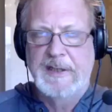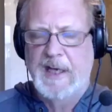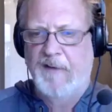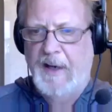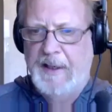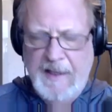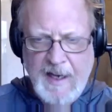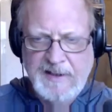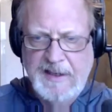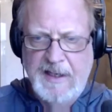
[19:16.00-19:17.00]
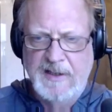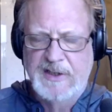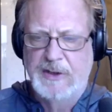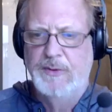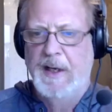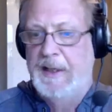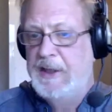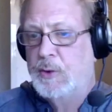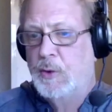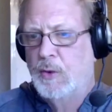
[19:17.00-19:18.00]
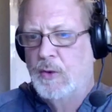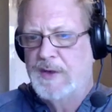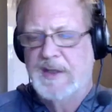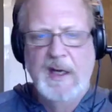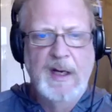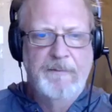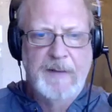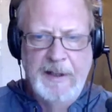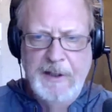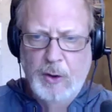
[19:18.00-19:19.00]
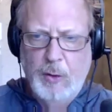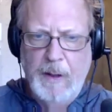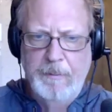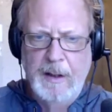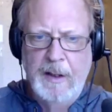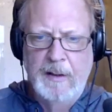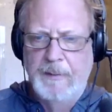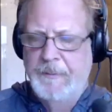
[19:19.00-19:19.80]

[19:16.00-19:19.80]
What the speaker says: have any access to any tools, any equipment,